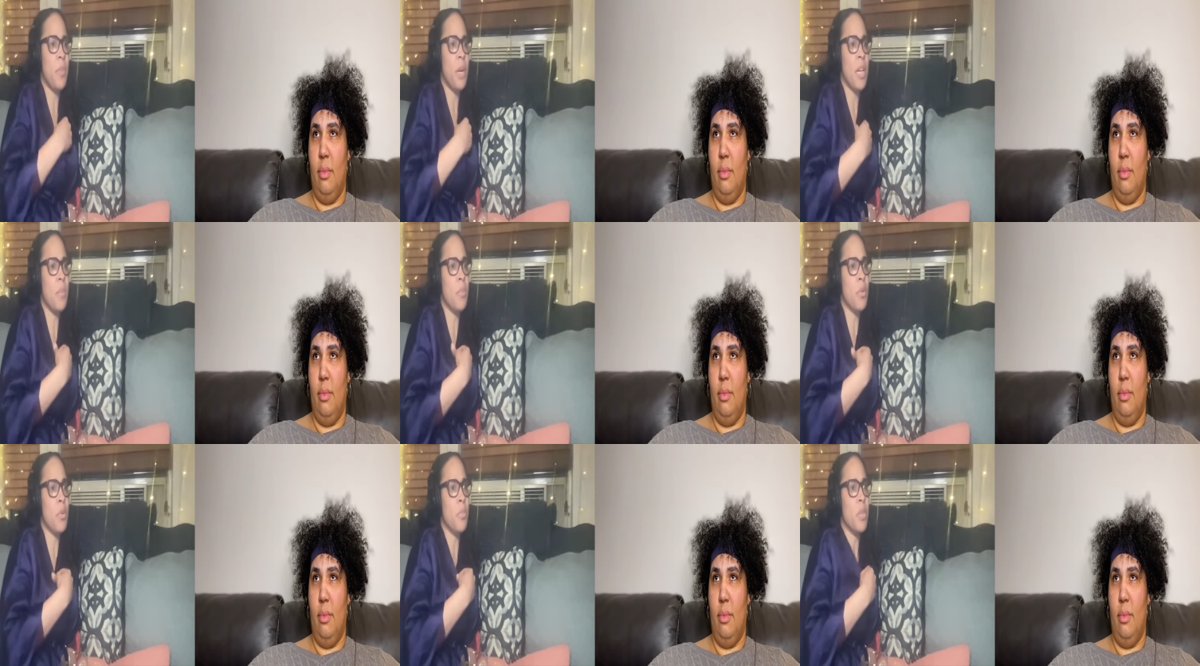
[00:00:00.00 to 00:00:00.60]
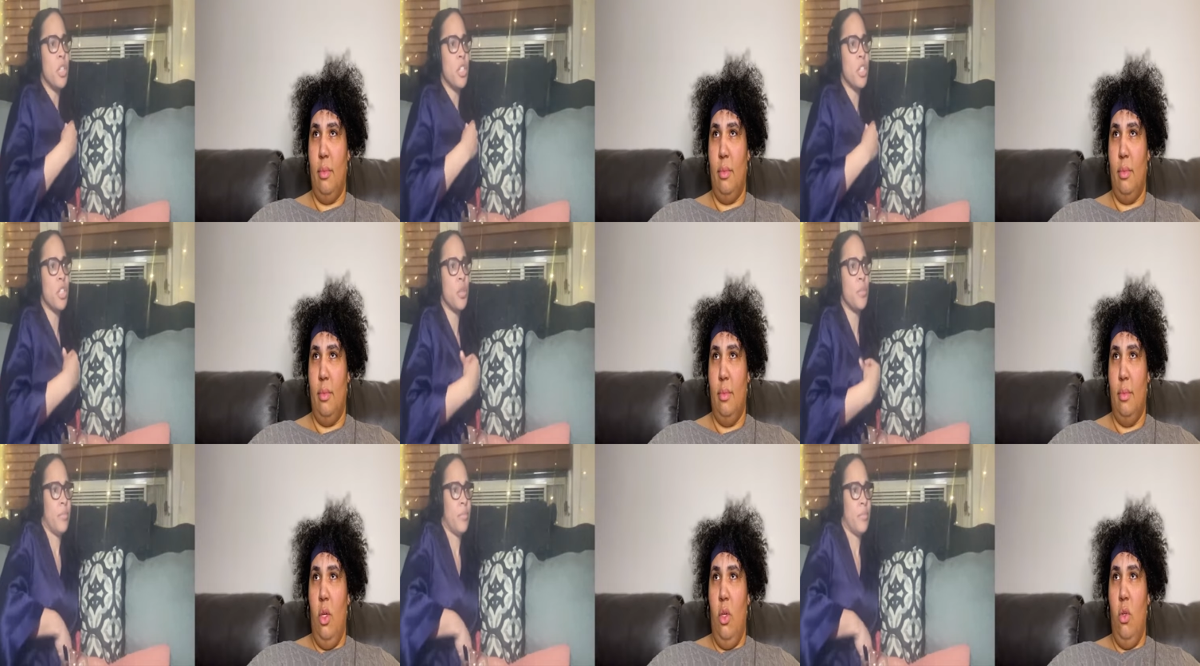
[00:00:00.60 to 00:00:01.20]
Speaker 1: Betty
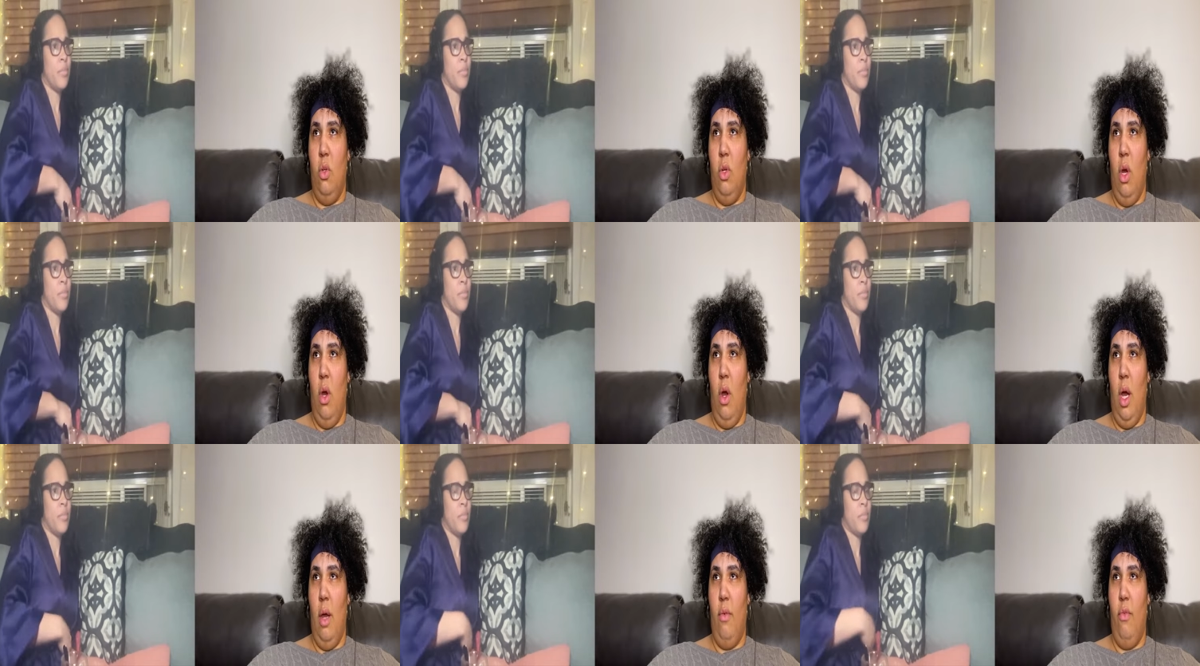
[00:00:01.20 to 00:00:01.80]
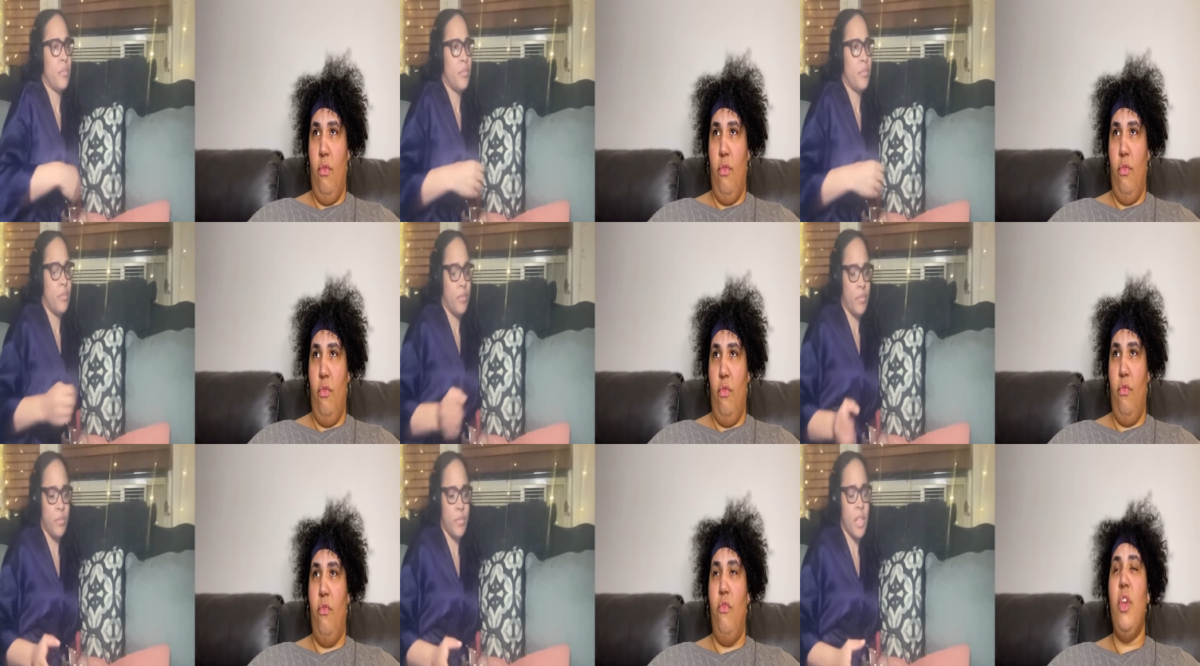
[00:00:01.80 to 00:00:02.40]
Boopish. You know how I
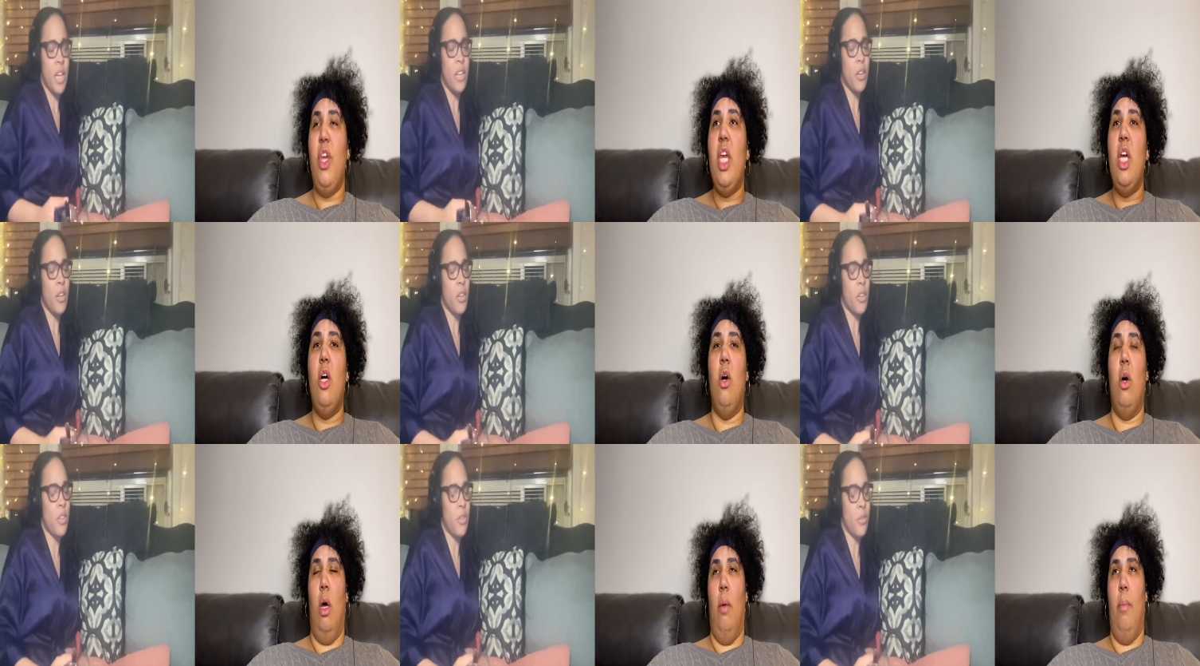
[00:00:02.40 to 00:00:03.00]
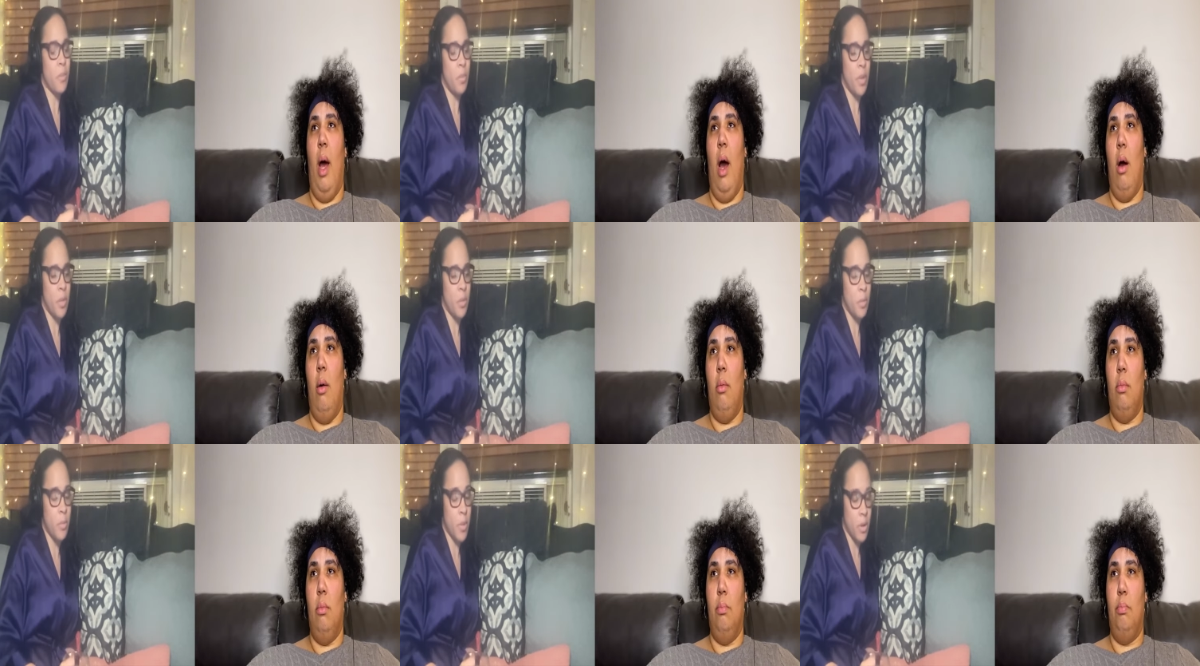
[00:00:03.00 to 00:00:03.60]
feel I know the, about the
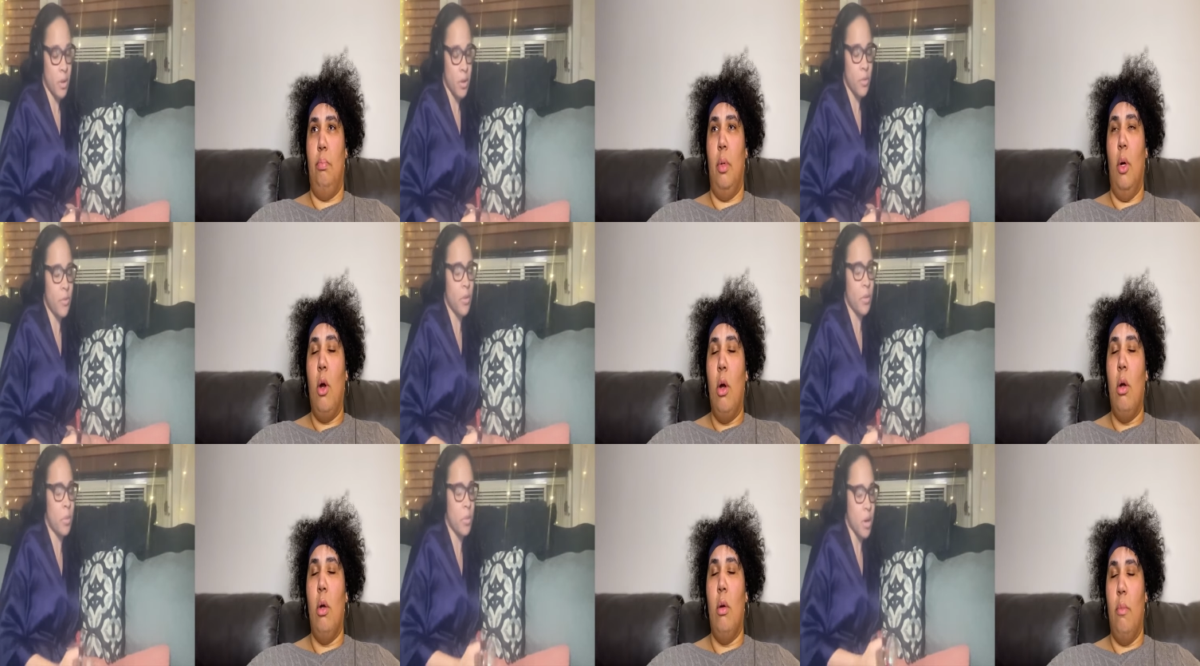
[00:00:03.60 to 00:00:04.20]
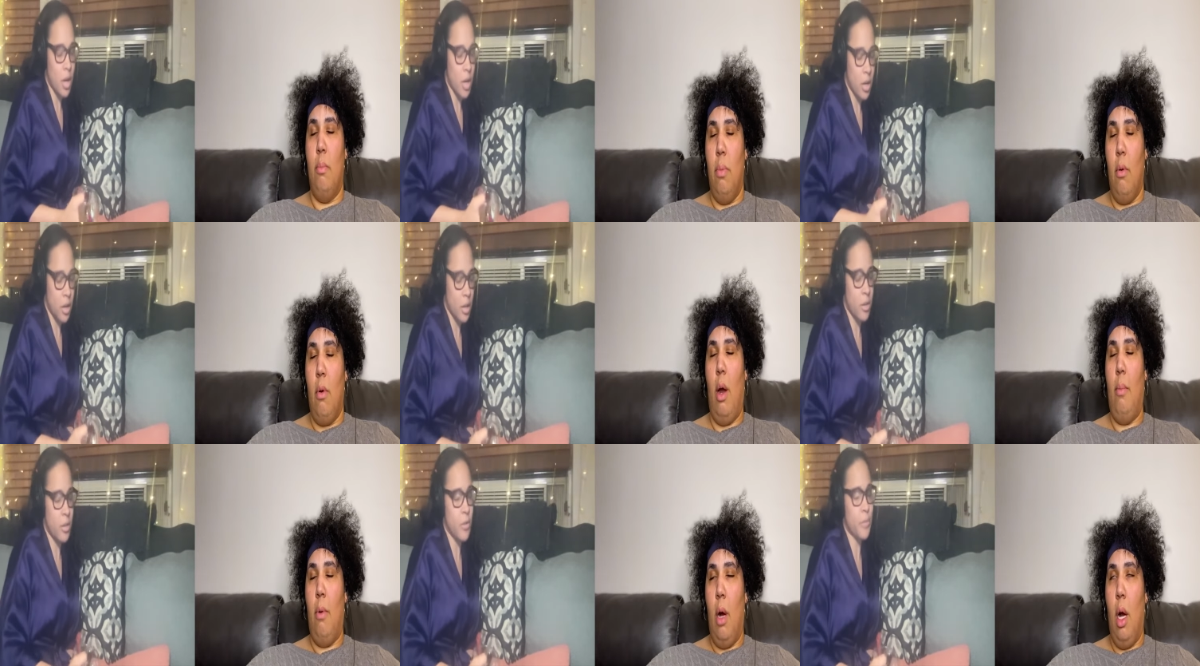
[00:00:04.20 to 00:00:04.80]
bird, bird vibrato.
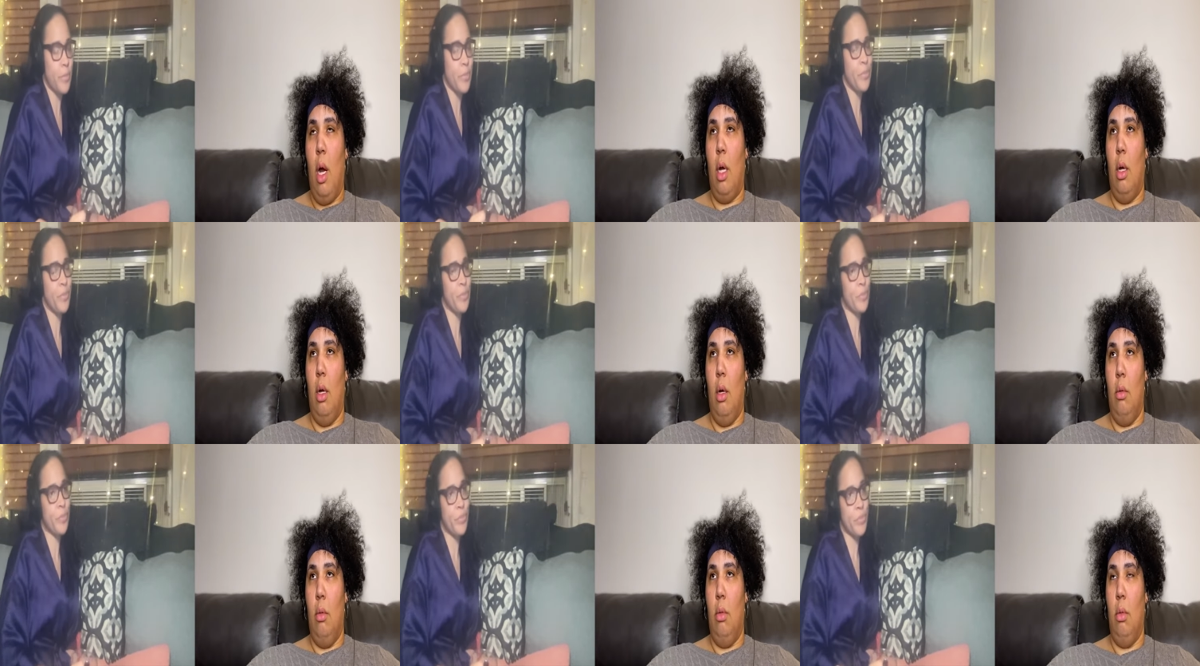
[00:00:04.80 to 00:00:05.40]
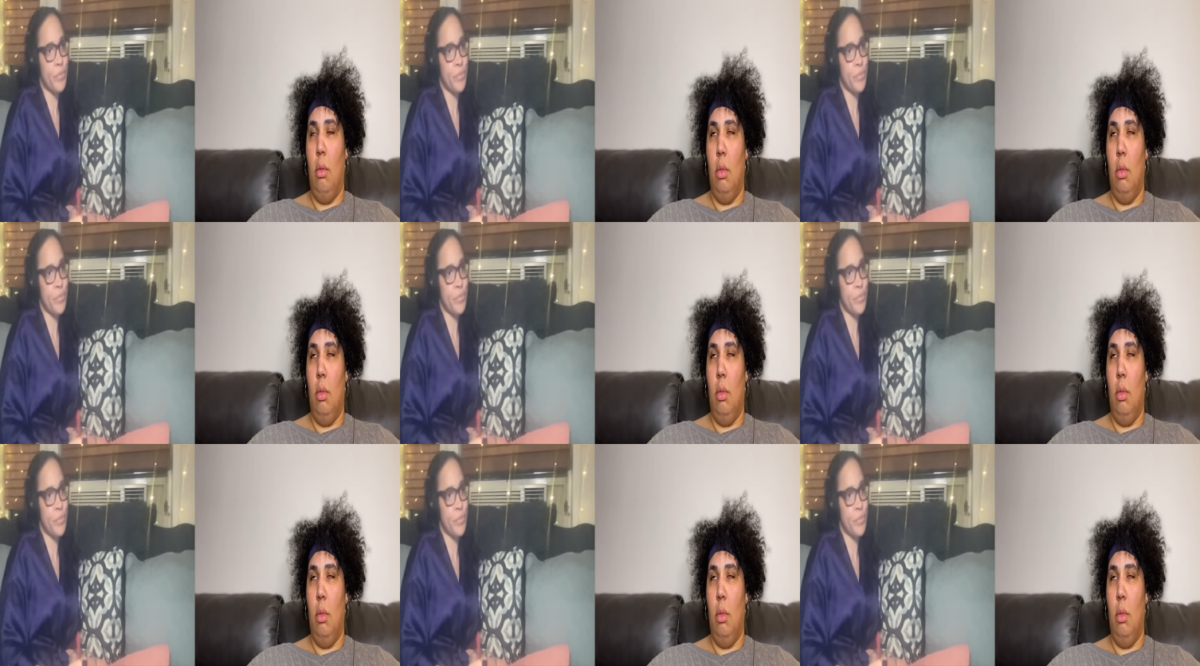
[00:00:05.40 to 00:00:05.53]
vibrato.